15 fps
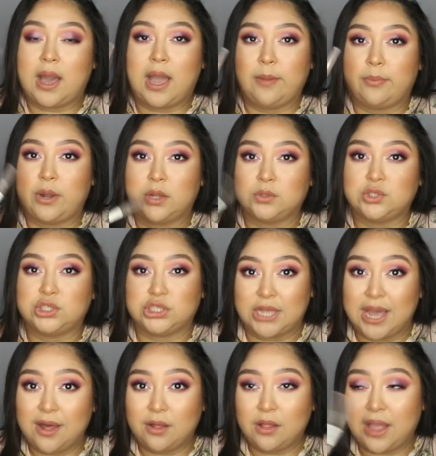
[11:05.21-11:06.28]
eyebrow
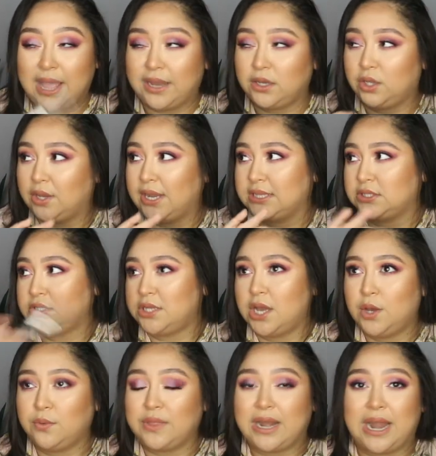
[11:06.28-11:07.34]
gel, and you guys
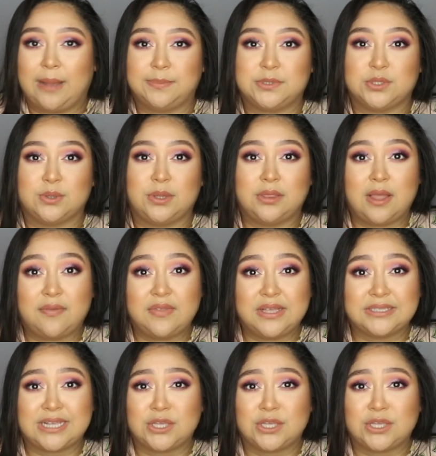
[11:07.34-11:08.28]
know that I absolutely love this.